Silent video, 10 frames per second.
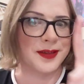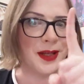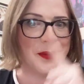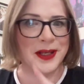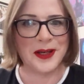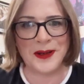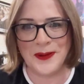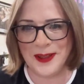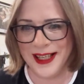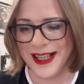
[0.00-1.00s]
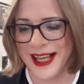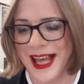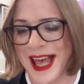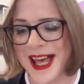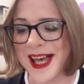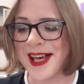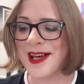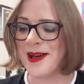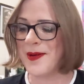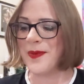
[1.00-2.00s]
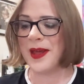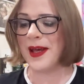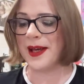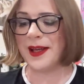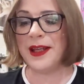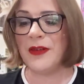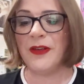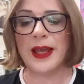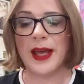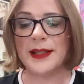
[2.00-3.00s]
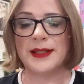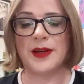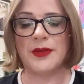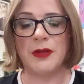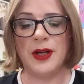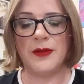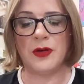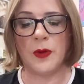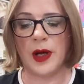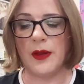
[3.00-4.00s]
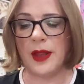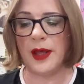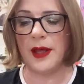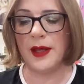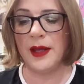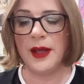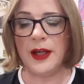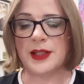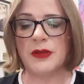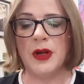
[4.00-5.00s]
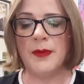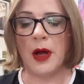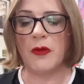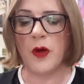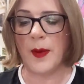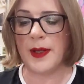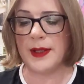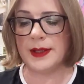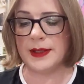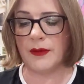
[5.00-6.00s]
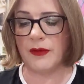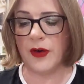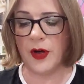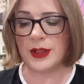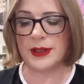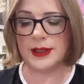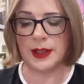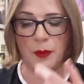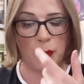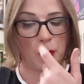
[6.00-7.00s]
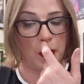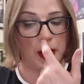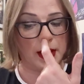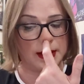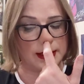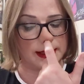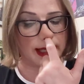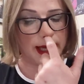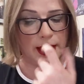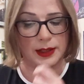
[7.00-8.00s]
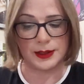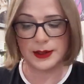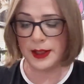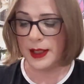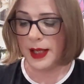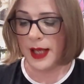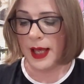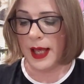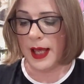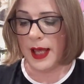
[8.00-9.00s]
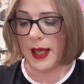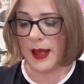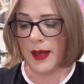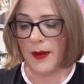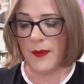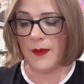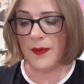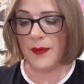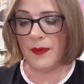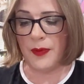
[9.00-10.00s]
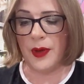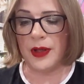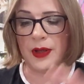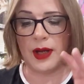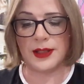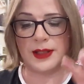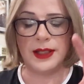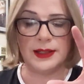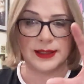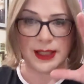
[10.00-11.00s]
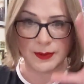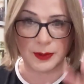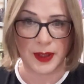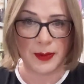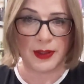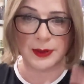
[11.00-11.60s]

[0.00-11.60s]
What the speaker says: There we go. That you forget after reading it for a while that you're actually reading about rabbits and foxes and bears and tigers. But you actually see them as people.